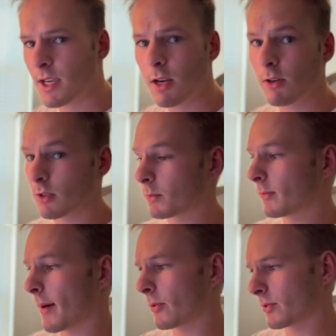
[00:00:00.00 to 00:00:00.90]
here is Blue
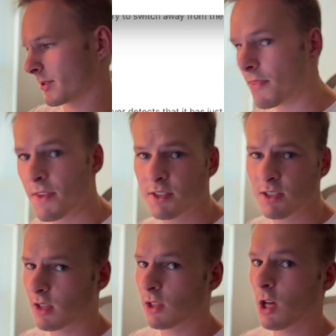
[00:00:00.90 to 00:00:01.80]
Bubbles. This is
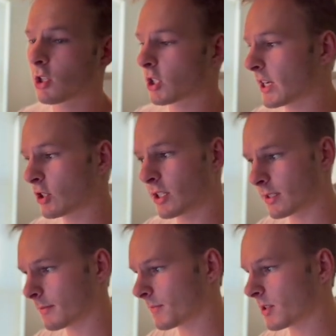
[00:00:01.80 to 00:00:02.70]
the launch agent.